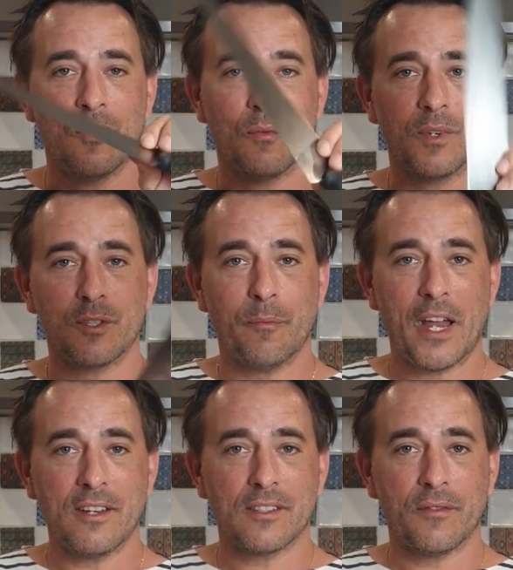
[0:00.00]
with the
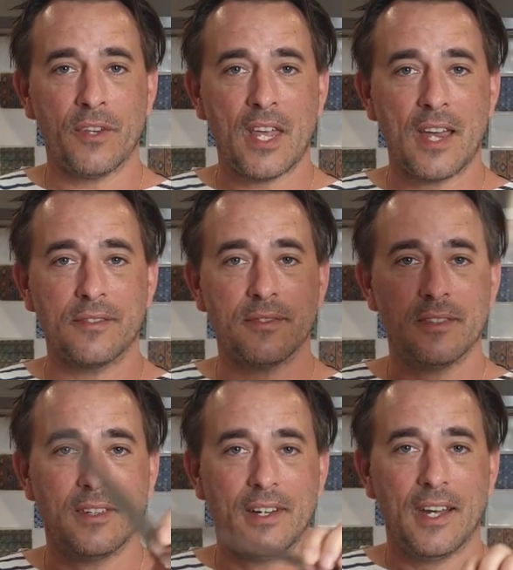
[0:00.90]
balance of the knife
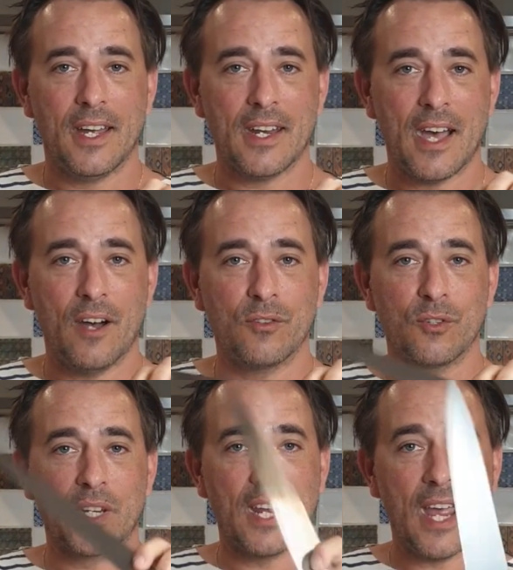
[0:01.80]
and how you
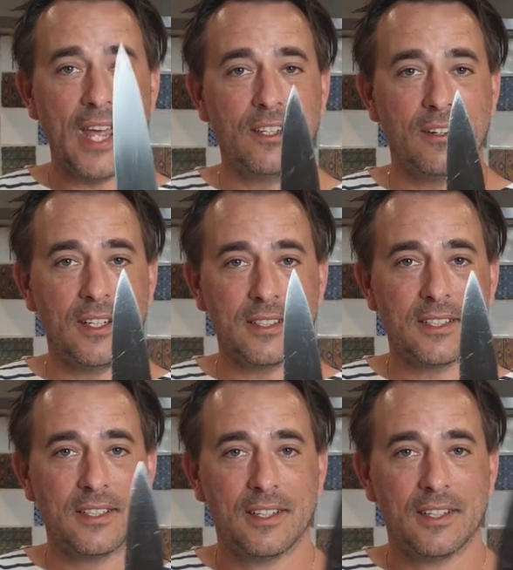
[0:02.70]
can handle it.